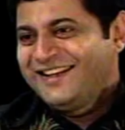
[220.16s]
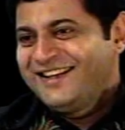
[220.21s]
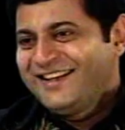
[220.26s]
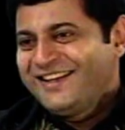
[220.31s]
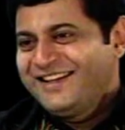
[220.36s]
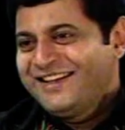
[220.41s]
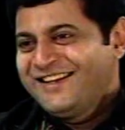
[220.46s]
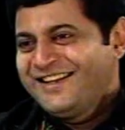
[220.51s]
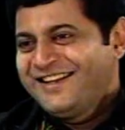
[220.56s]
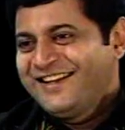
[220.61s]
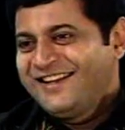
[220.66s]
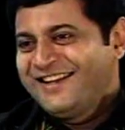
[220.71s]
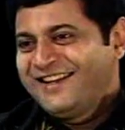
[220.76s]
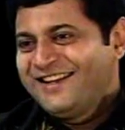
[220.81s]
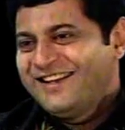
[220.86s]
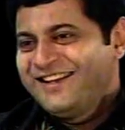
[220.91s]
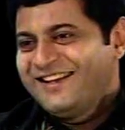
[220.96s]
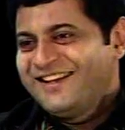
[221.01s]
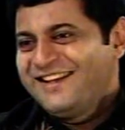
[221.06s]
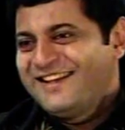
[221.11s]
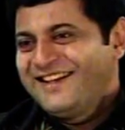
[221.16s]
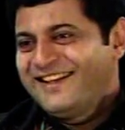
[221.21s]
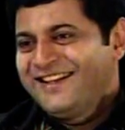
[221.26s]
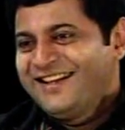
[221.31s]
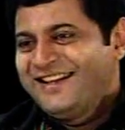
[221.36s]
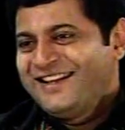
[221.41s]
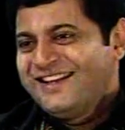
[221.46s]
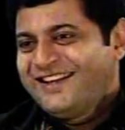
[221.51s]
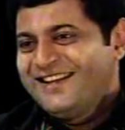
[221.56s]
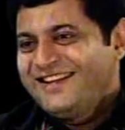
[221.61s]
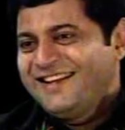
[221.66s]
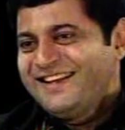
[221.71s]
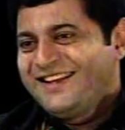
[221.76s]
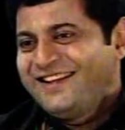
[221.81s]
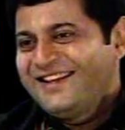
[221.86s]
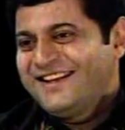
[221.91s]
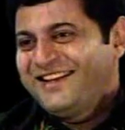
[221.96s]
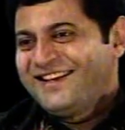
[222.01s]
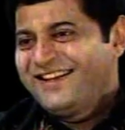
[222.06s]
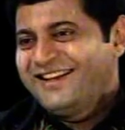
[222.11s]
No, I wouldn't. If I
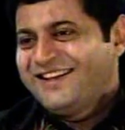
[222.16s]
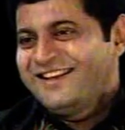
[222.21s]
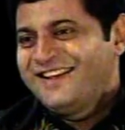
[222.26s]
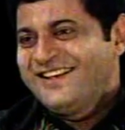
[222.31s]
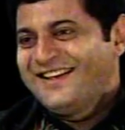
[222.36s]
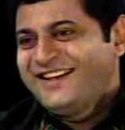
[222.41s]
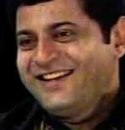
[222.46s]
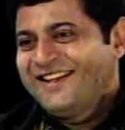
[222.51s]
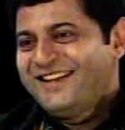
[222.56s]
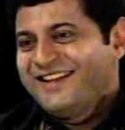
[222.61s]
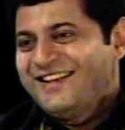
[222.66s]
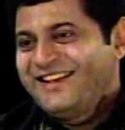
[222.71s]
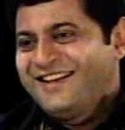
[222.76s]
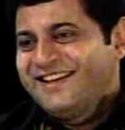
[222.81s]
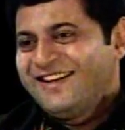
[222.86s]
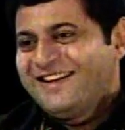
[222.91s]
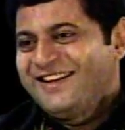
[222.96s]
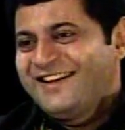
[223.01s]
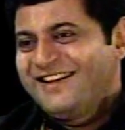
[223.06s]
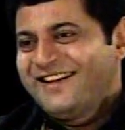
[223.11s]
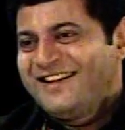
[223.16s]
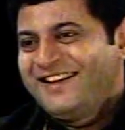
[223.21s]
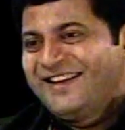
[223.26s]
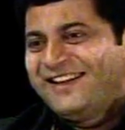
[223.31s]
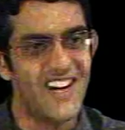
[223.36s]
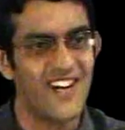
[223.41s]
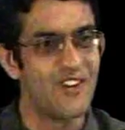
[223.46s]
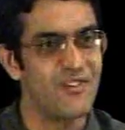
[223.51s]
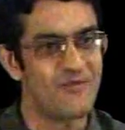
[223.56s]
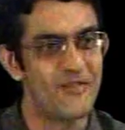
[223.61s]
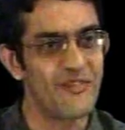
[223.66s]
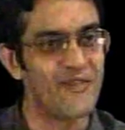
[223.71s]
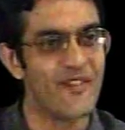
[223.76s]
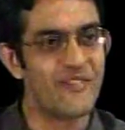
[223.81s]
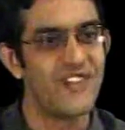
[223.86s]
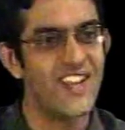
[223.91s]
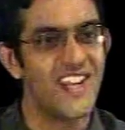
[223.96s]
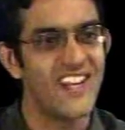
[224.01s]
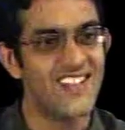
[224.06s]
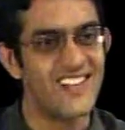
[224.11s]
would be discouraged, I wouldn't have carried on for
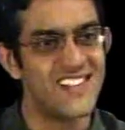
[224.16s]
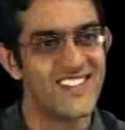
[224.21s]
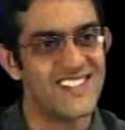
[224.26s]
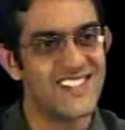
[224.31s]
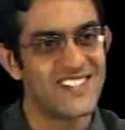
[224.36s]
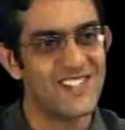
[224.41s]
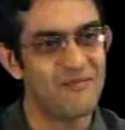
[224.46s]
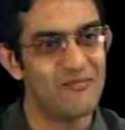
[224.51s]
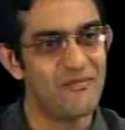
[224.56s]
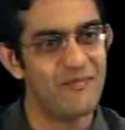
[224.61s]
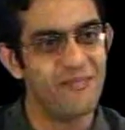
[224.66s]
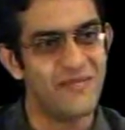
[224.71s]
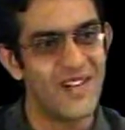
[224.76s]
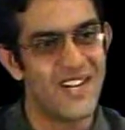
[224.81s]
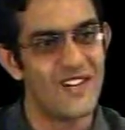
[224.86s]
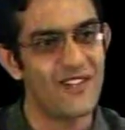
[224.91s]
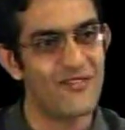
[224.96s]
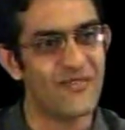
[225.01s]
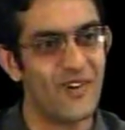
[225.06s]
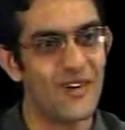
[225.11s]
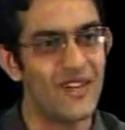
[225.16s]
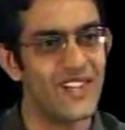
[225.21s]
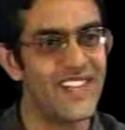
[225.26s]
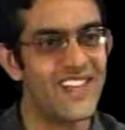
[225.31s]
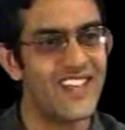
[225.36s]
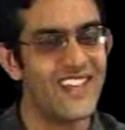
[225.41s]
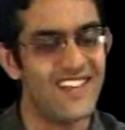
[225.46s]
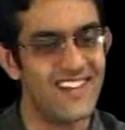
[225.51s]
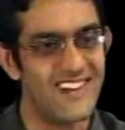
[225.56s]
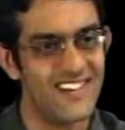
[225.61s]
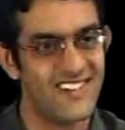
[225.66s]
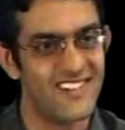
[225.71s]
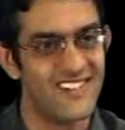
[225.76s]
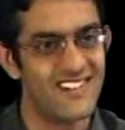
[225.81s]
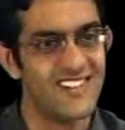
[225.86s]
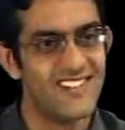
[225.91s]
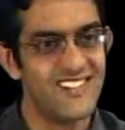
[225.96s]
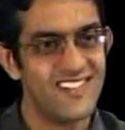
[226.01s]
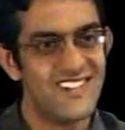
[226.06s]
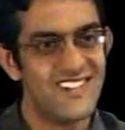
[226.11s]
15 years in the middle of all the,